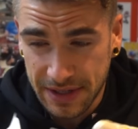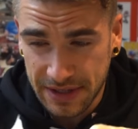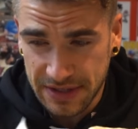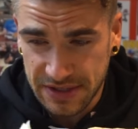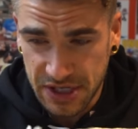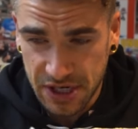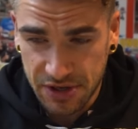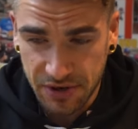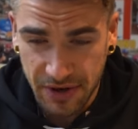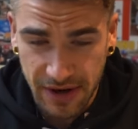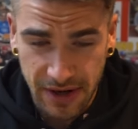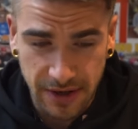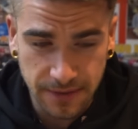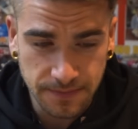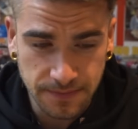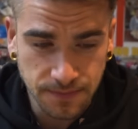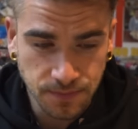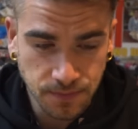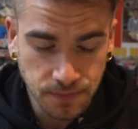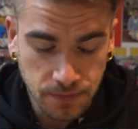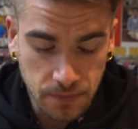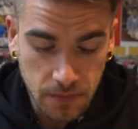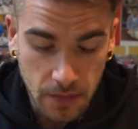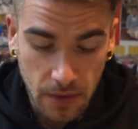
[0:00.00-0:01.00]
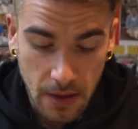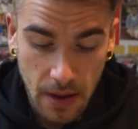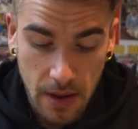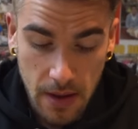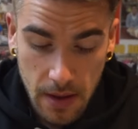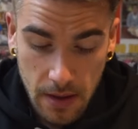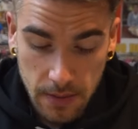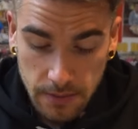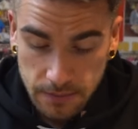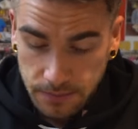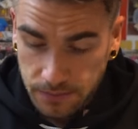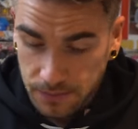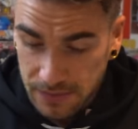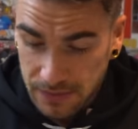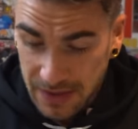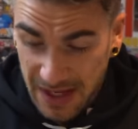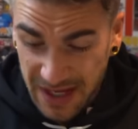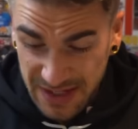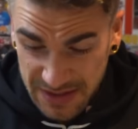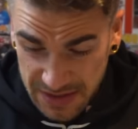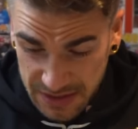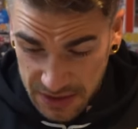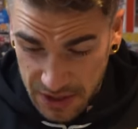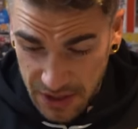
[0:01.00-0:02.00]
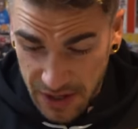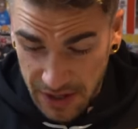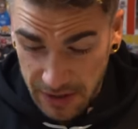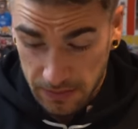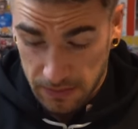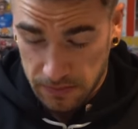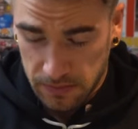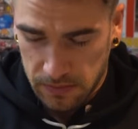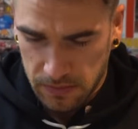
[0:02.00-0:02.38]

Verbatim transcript: etc., it's good.